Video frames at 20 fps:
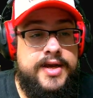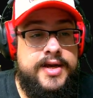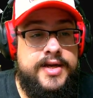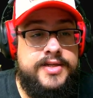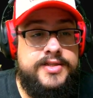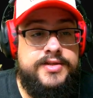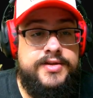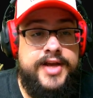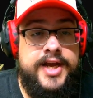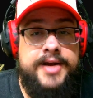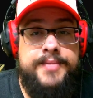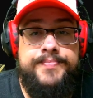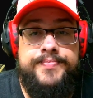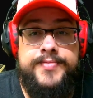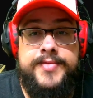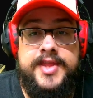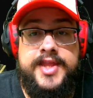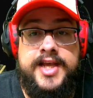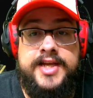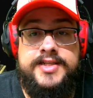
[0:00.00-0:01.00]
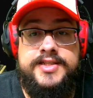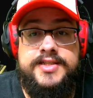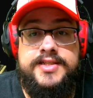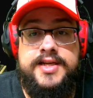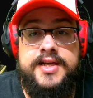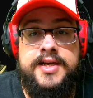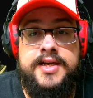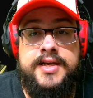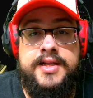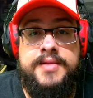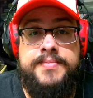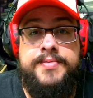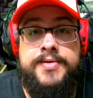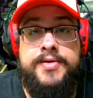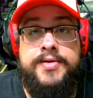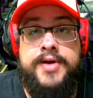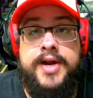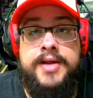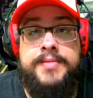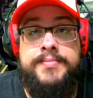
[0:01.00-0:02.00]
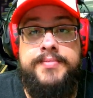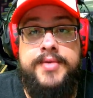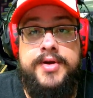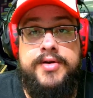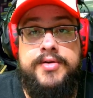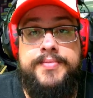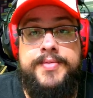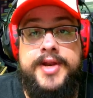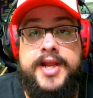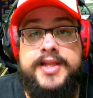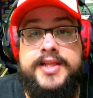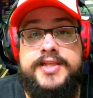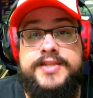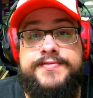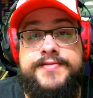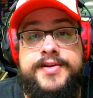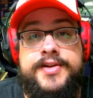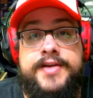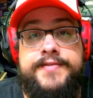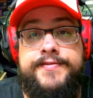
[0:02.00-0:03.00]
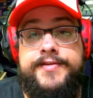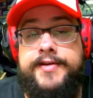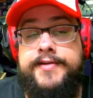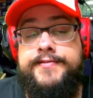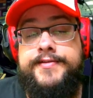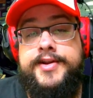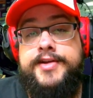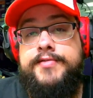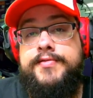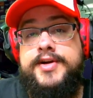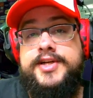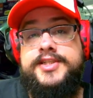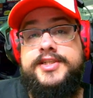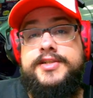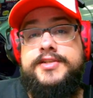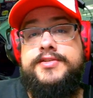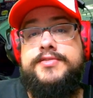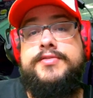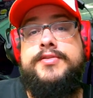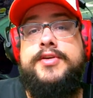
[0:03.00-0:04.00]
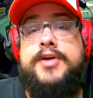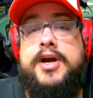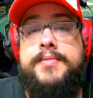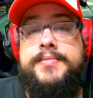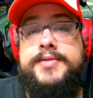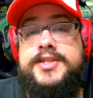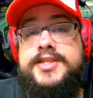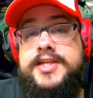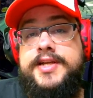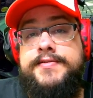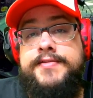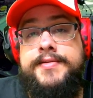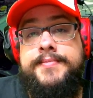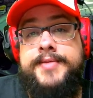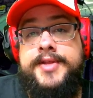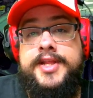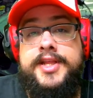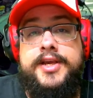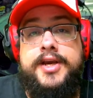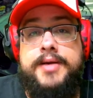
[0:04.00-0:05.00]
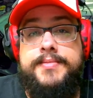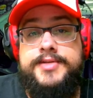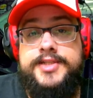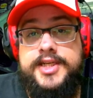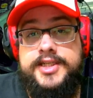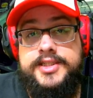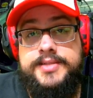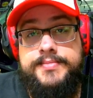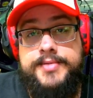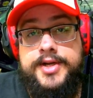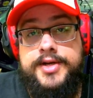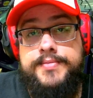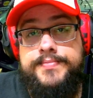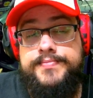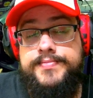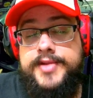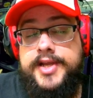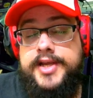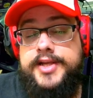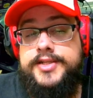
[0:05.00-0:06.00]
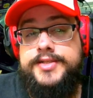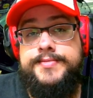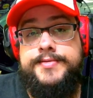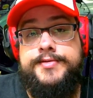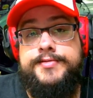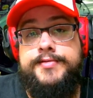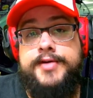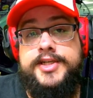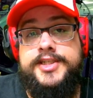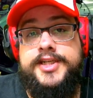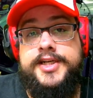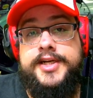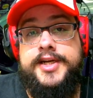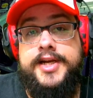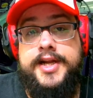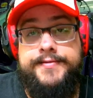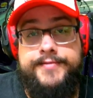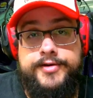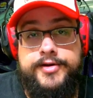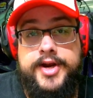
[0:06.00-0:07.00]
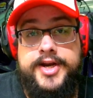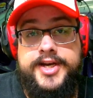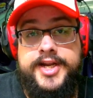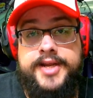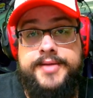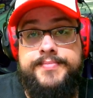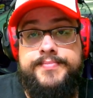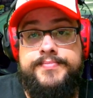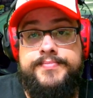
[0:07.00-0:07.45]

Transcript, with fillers: So yeah, that's the program. I hope you liked this video. If you have any questions or comments, leave them in the comment section below. Thank you so much for watching, and have a great day.